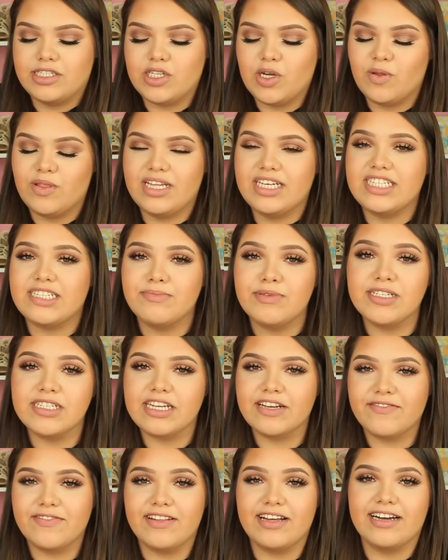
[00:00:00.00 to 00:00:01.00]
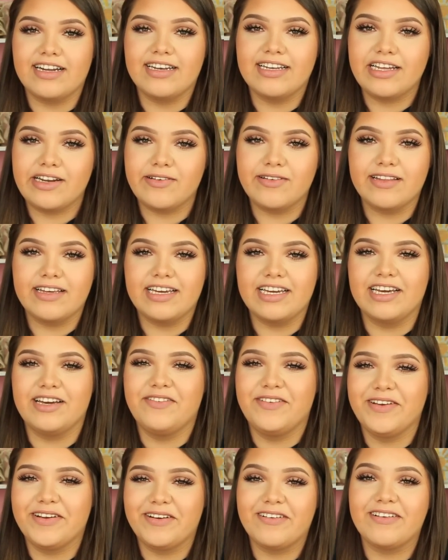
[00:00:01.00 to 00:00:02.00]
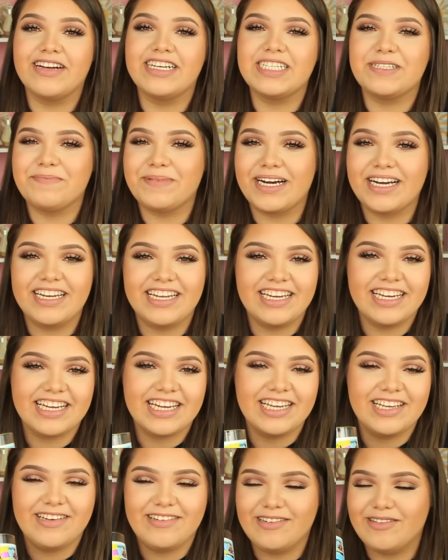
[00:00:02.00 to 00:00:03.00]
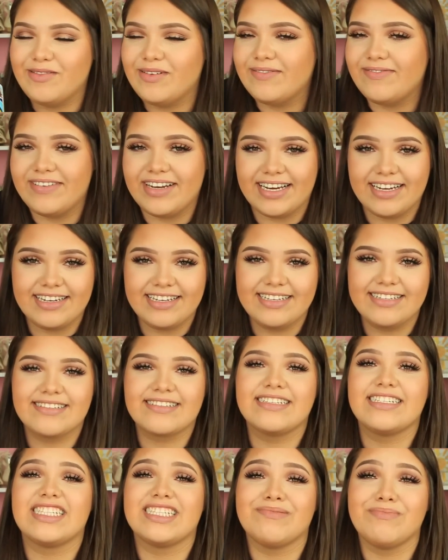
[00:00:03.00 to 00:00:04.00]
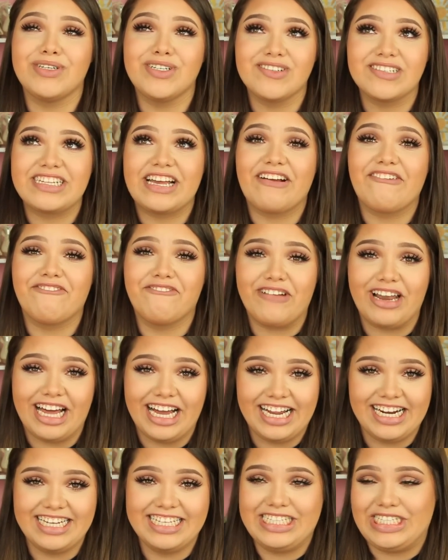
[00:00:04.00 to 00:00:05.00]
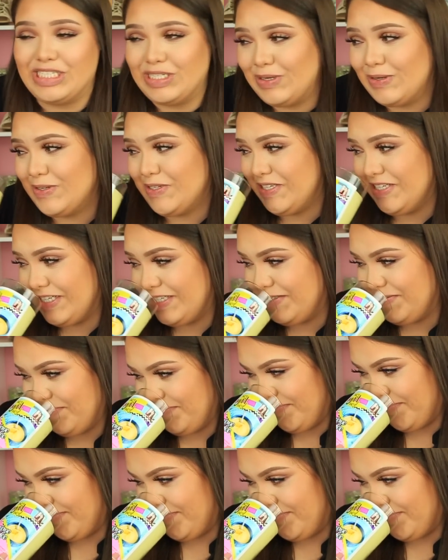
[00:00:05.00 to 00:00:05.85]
So this smells like flan, literally. If you're Hispanic and you know what flan is, it smells like flan. It's so good.